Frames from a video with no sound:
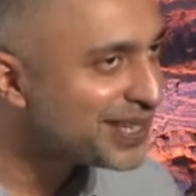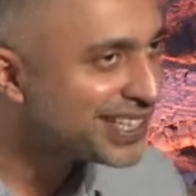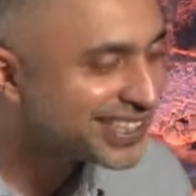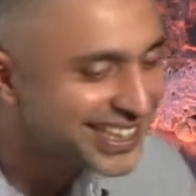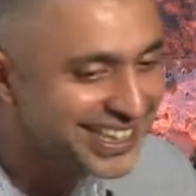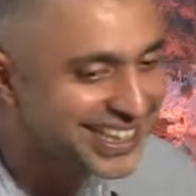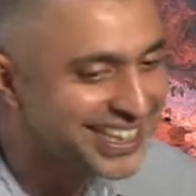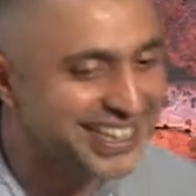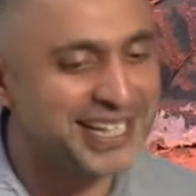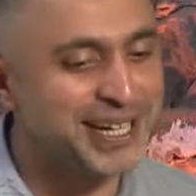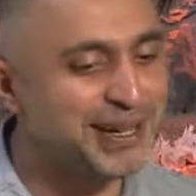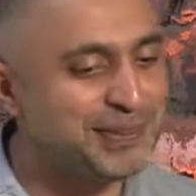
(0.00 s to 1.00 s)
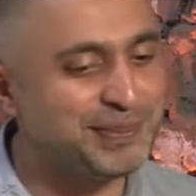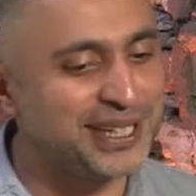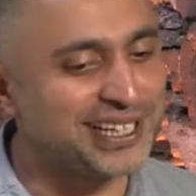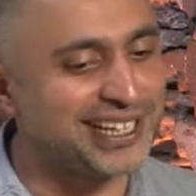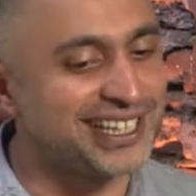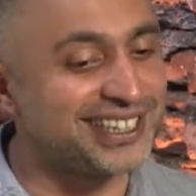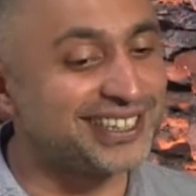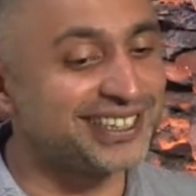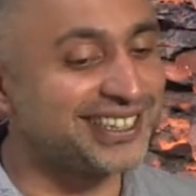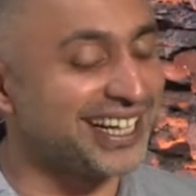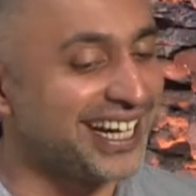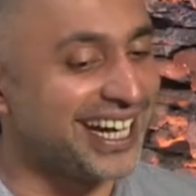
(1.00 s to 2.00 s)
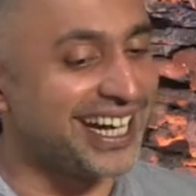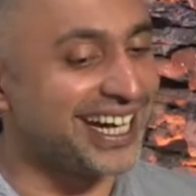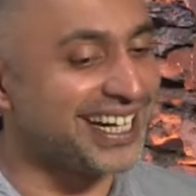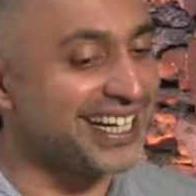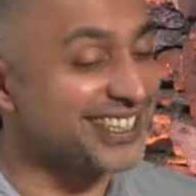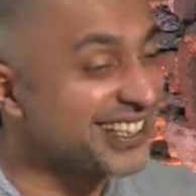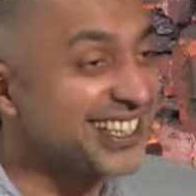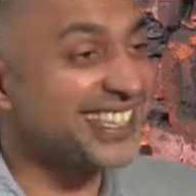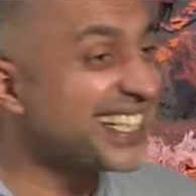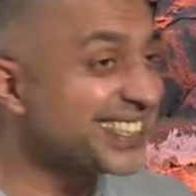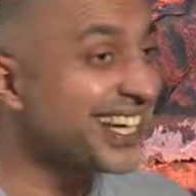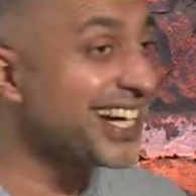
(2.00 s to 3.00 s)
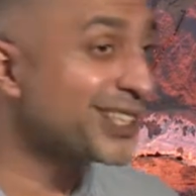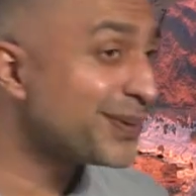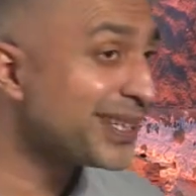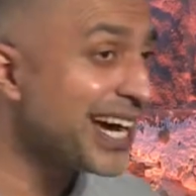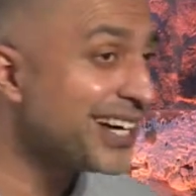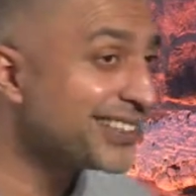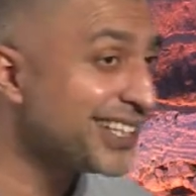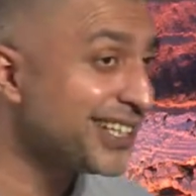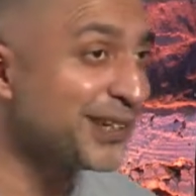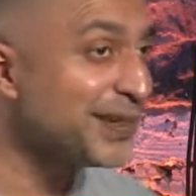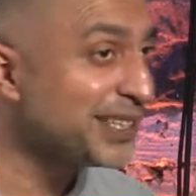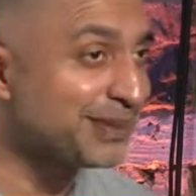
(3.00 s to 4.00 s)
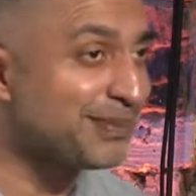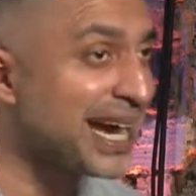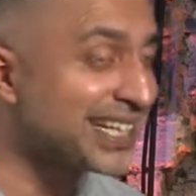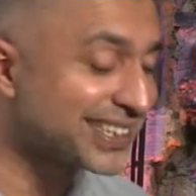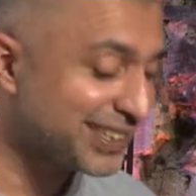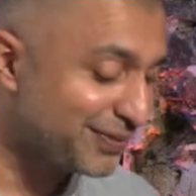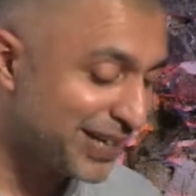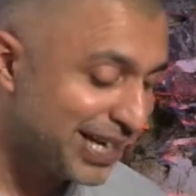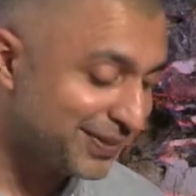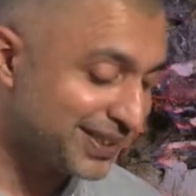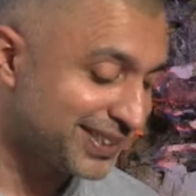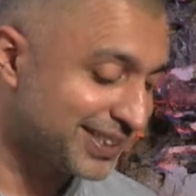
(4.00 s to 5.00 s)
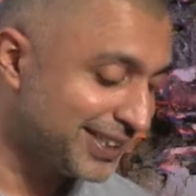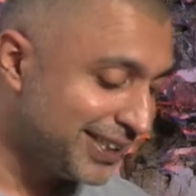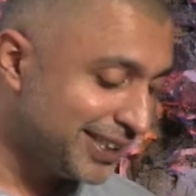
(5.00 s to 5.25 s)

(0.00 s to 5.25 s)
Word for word: with your tea, because uh, it's going to taste nice without it. You don't need to mask the flavors.